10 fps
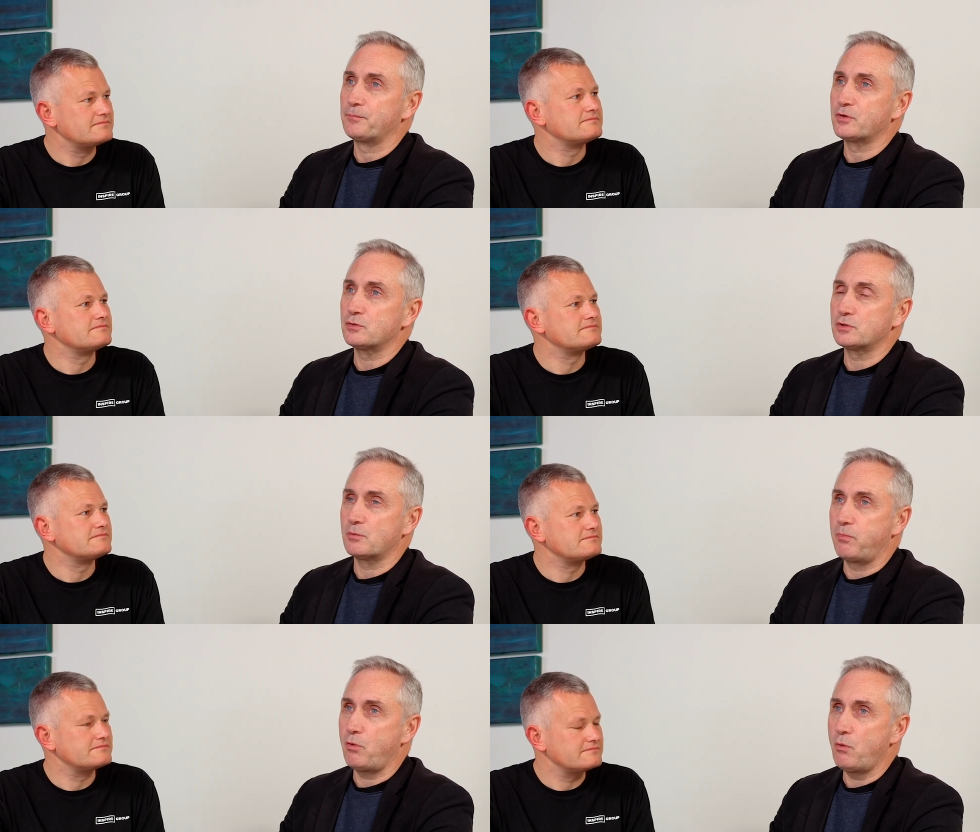Speaker 1: to
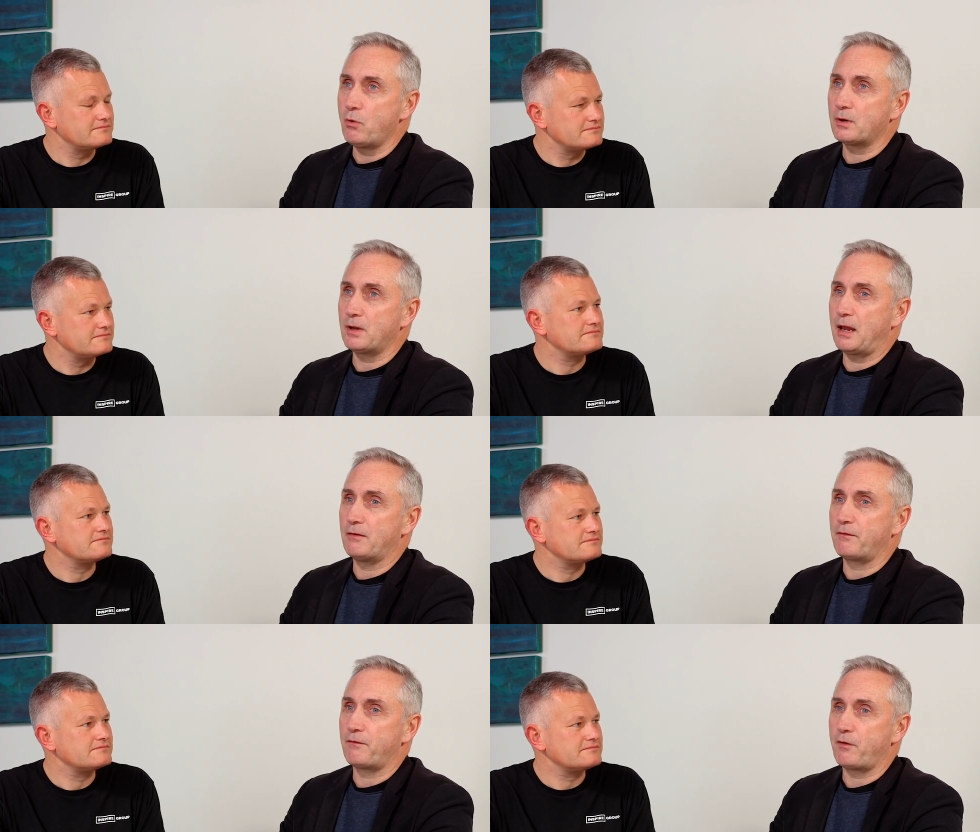support and
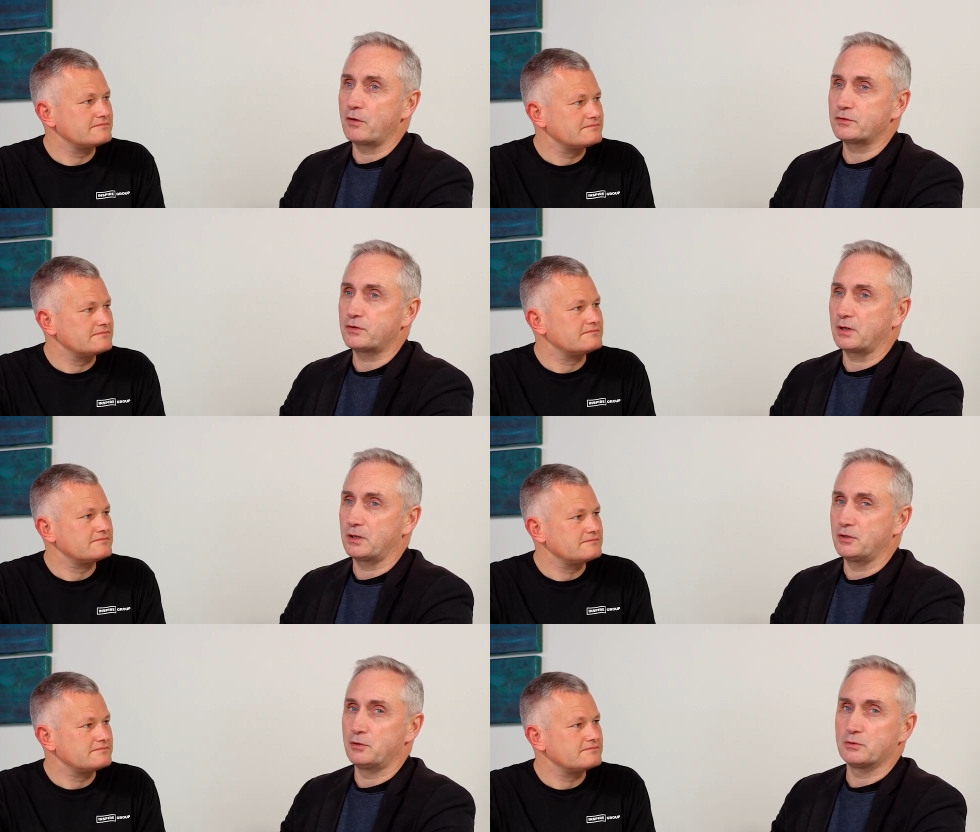foster
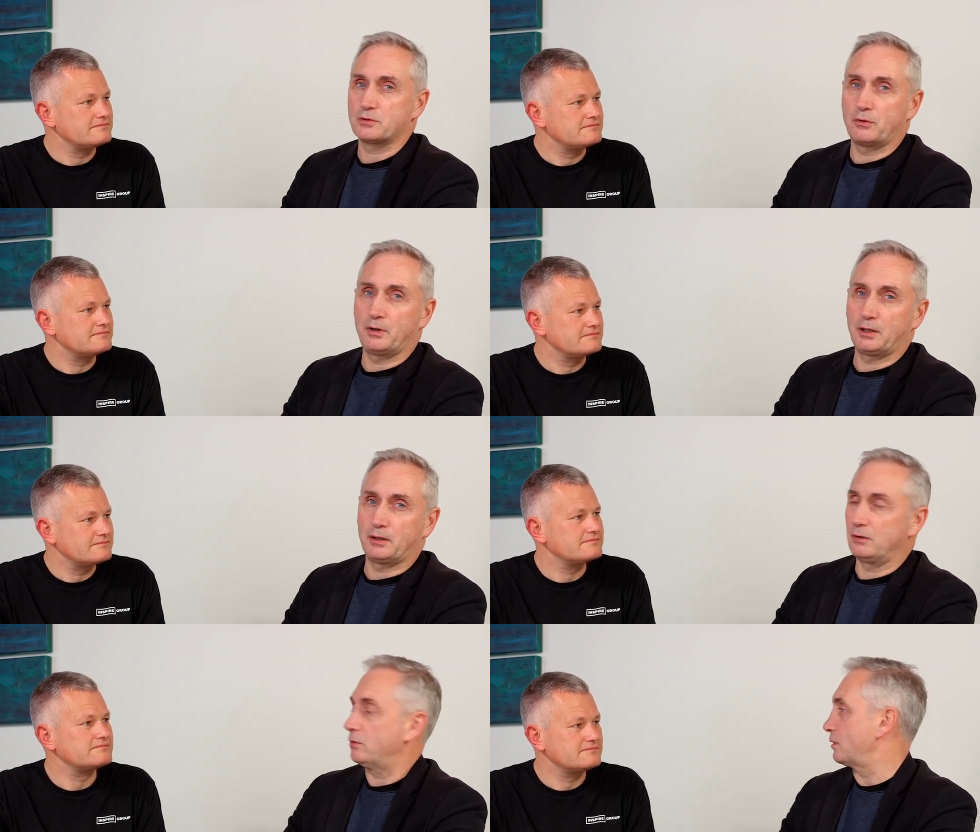continuous learning
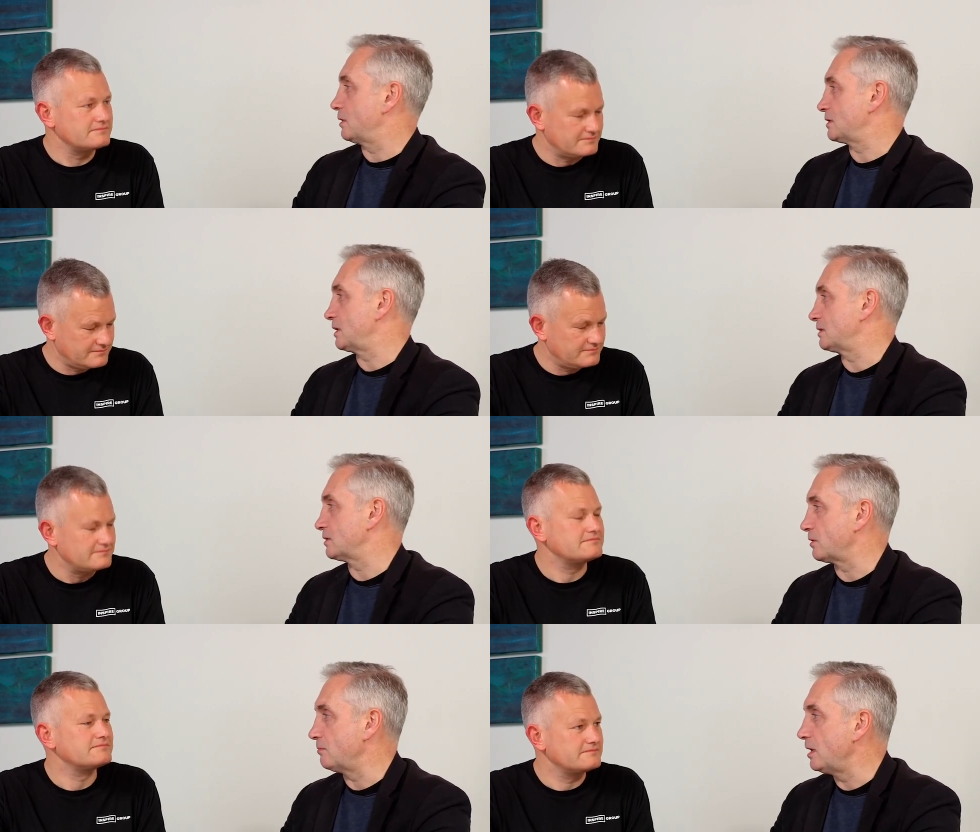in organisations.
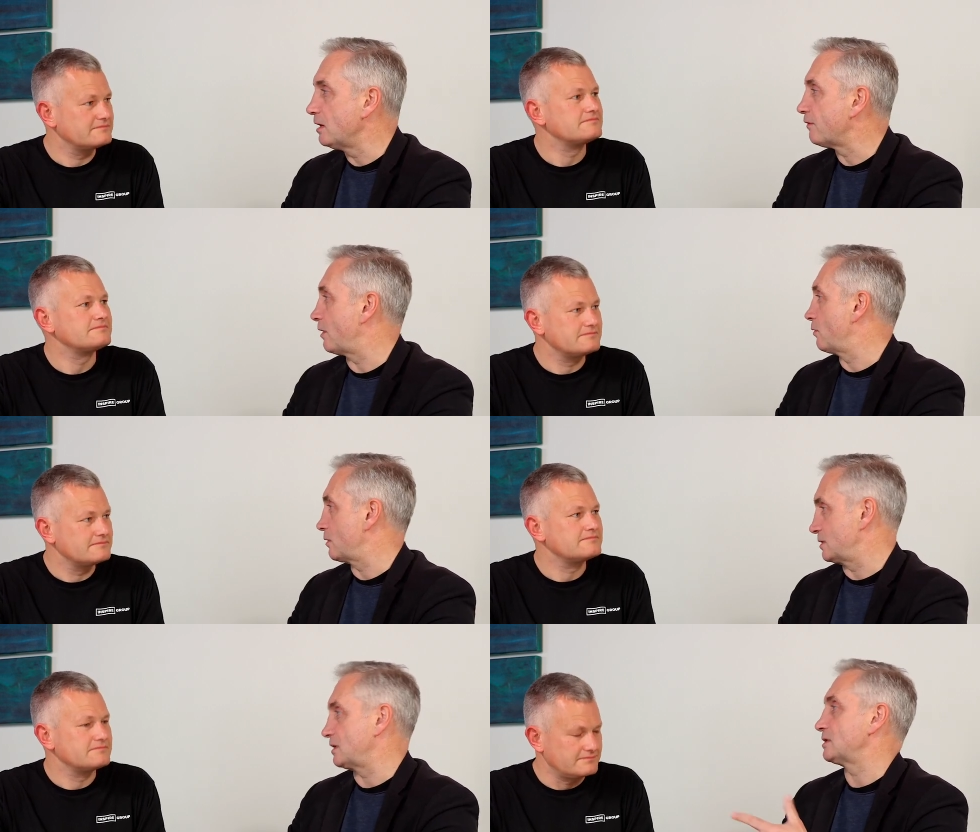So many of our
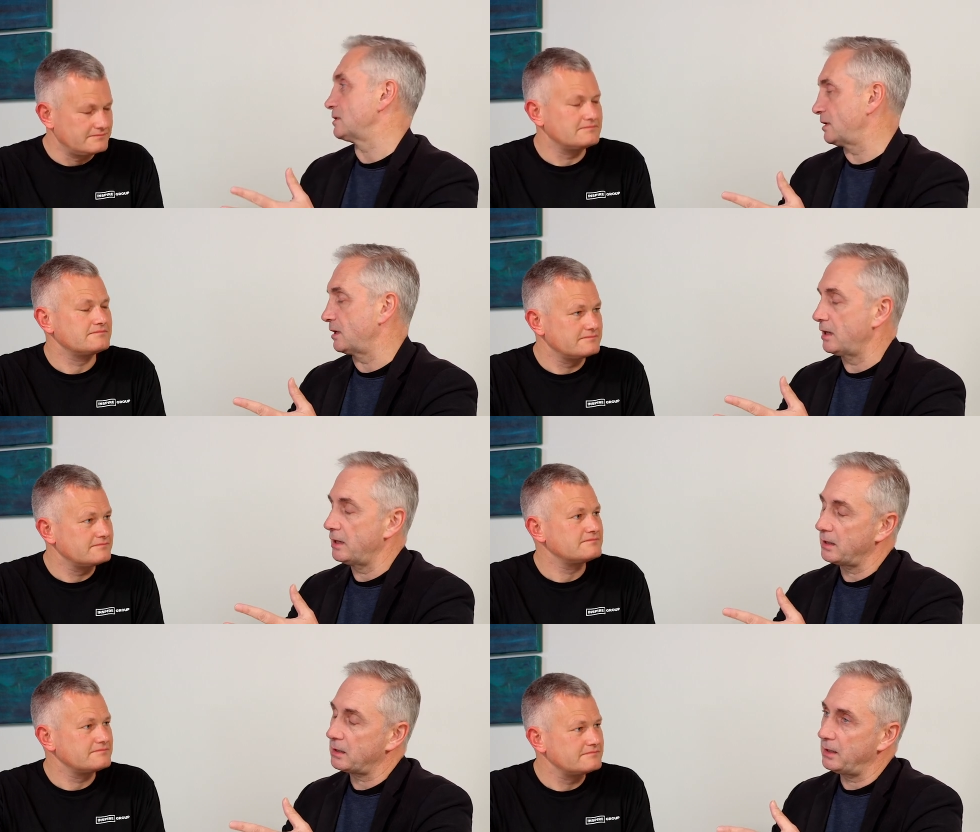organisations and, and,
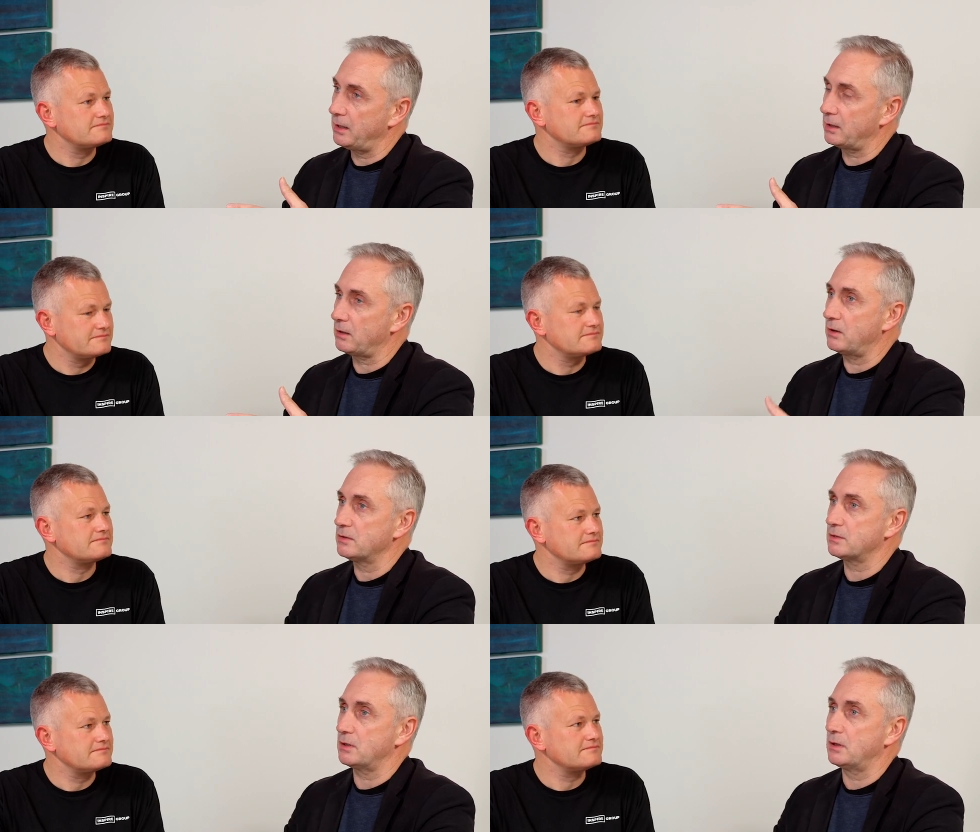our, and our
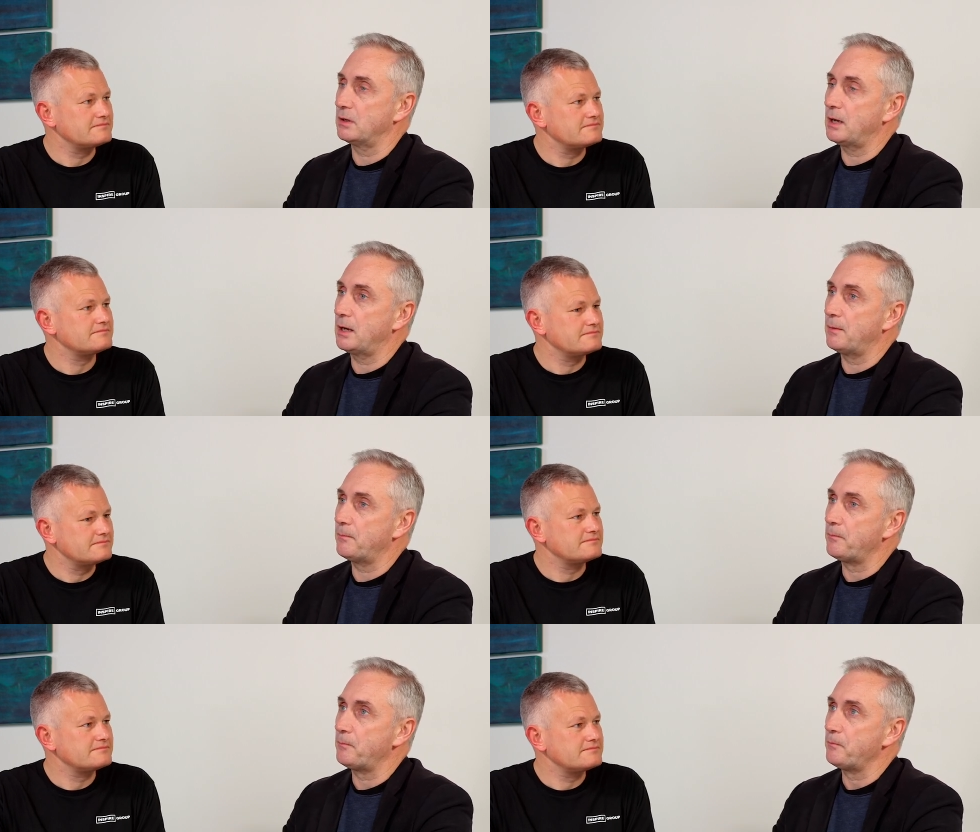clients are um,
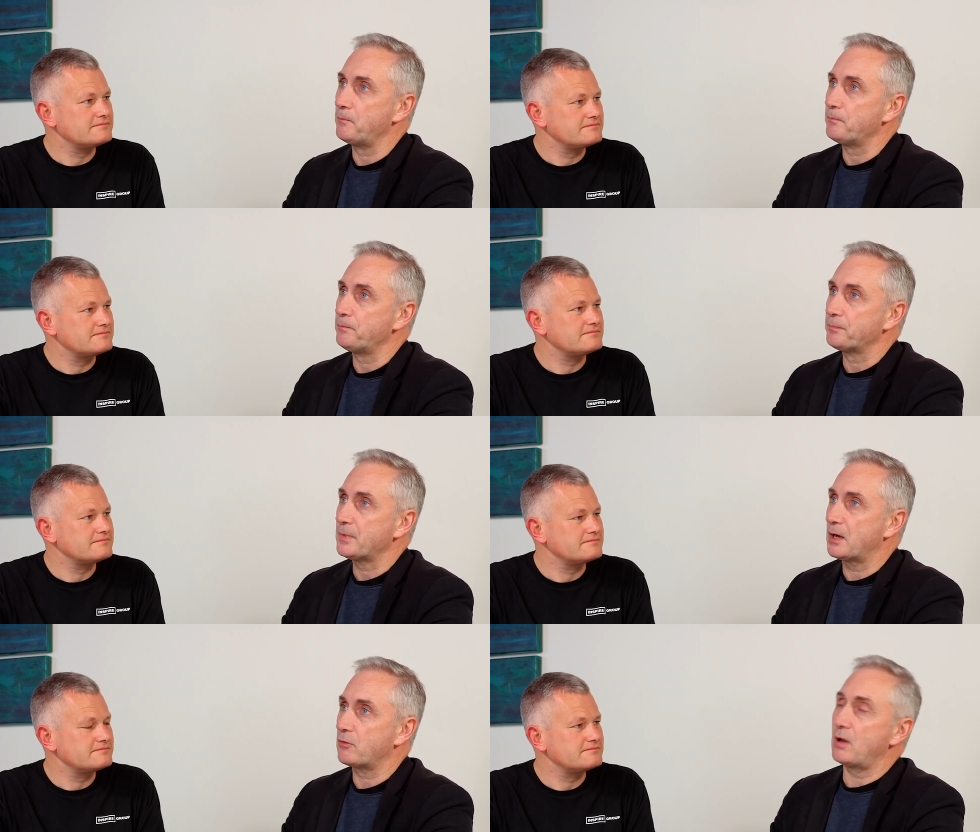
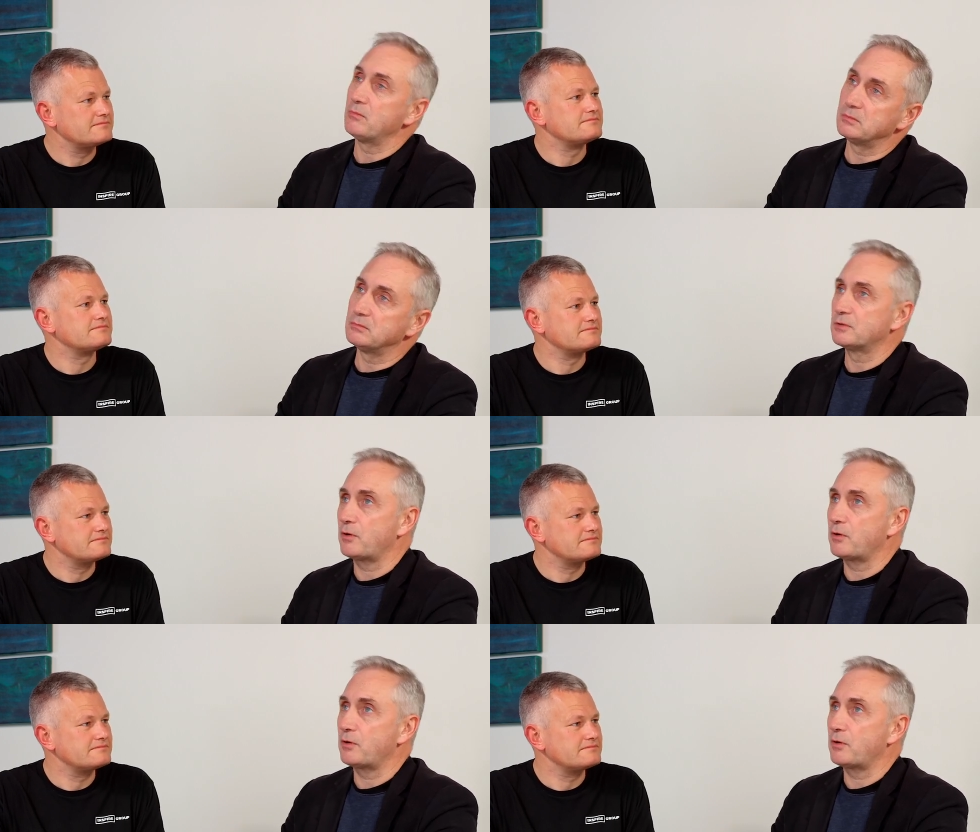uh, gra- mm,